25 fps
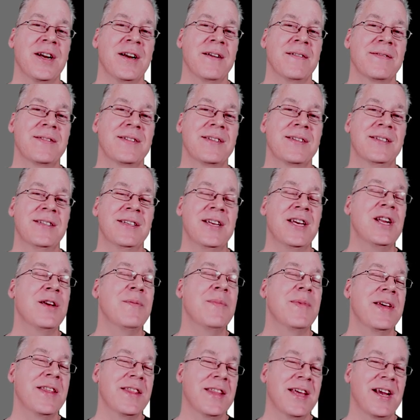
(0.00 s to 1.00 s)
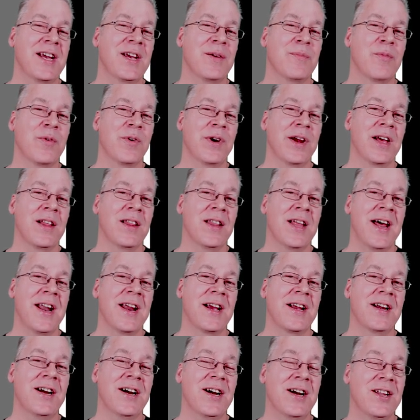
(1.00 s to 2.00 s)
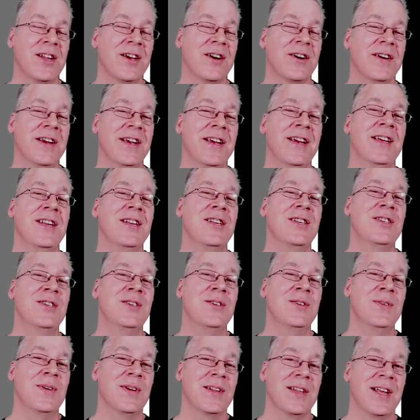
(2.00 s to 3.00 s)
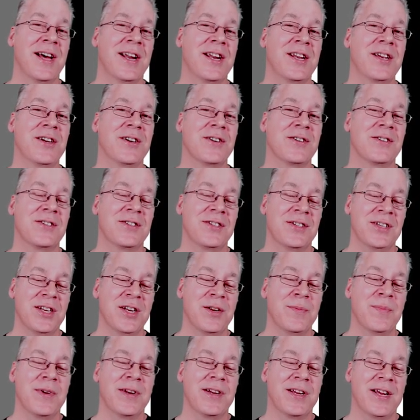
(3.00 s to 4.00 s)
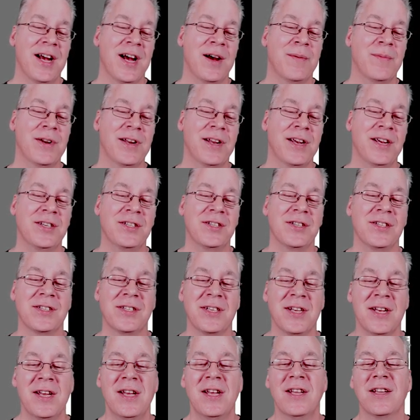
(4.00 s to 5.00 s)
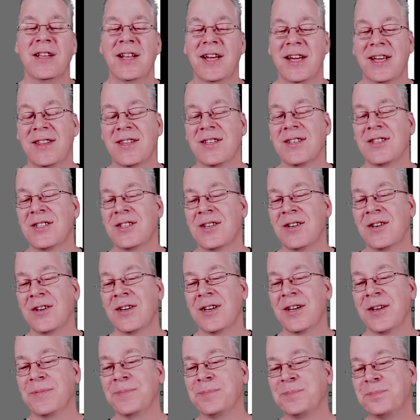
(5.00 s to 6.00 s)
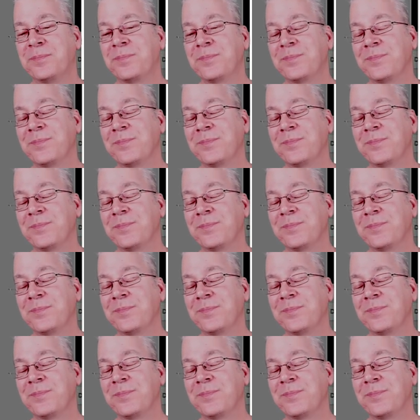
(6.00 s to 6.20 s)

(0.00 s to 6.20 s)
of cinnamon that can bring a lot of color into a lot of your cinnamon combinations like the Sterling.